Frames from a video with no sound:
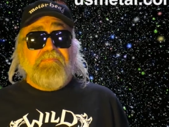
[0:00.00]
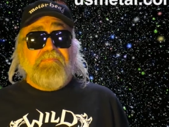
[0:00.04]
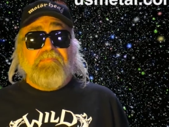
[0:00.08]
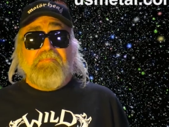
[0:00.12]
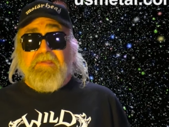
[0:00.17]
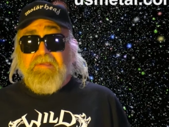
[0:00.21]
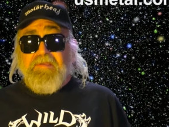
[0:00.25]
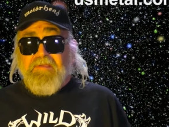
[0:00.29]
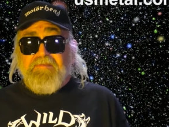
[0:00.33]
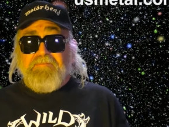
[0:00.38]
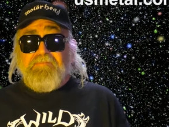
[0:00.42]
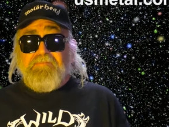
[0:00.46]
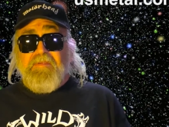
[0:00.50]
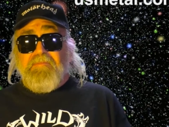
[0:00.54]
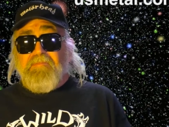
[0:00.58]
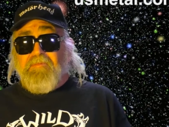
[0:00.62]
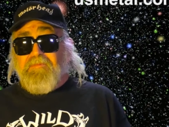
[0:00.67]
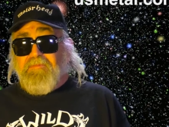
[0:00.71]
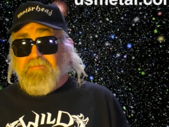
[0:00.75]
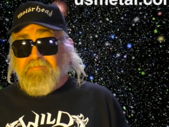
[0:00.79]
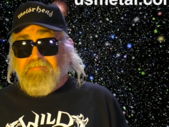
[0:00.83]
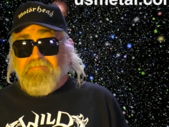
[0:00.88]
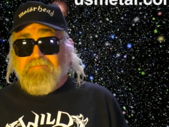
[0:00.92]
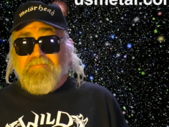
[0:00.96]
because
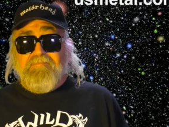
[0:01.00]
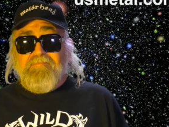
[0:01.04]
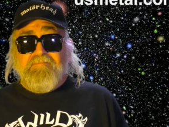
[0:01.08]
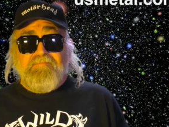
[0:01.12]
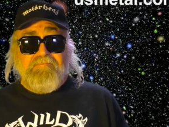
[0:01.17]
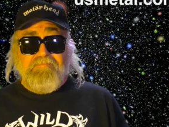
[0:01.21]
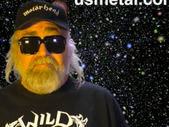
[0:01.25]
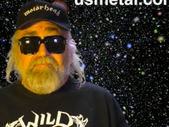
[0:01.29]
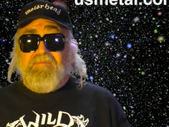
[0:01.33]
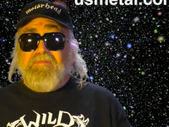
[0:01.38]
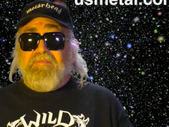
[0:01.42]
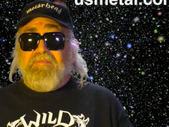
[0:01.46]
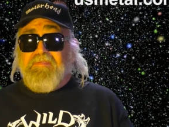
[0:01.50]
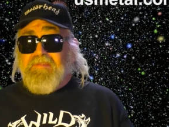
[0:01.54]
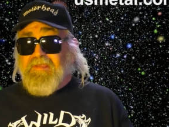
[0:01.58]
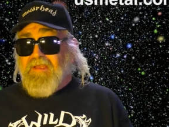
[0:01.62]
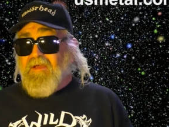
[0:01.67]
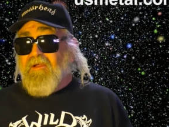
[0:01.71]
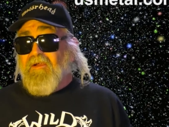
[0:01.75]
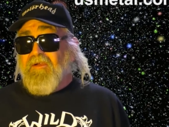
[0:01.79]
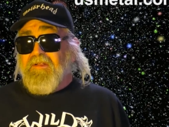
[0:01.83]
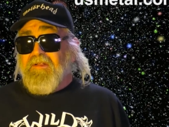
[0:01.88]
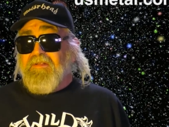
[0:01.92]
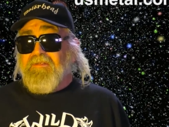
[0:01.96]
people put the
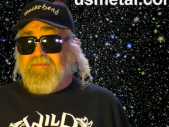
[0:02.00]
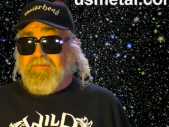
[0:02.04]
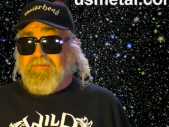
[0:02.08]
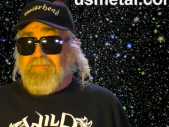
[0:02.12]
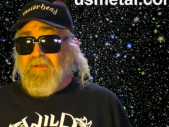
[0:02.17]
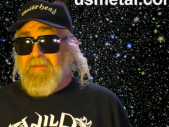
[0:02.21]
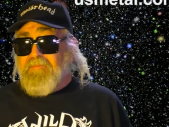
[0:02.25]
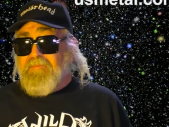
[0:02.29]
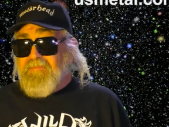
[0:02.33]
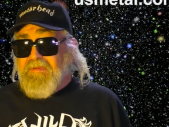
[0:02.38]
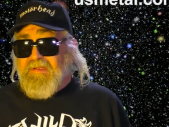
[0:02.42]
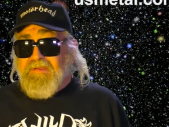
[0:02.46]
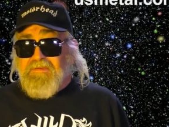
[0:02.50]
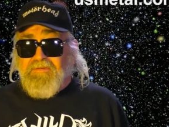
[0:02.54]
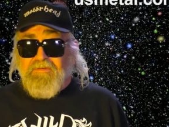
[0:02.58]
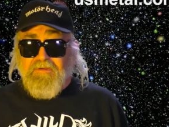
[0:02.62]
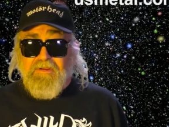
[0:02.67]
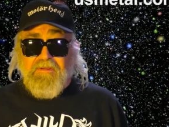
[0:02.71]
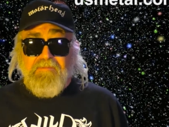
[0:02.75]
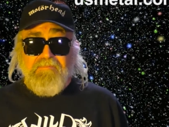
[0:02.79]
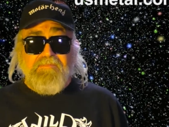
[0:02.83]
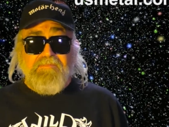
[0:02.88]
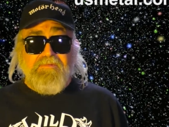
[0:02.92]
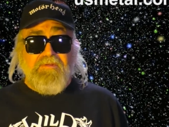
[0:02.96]
articles in my picture
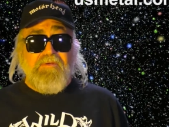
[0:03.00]
up,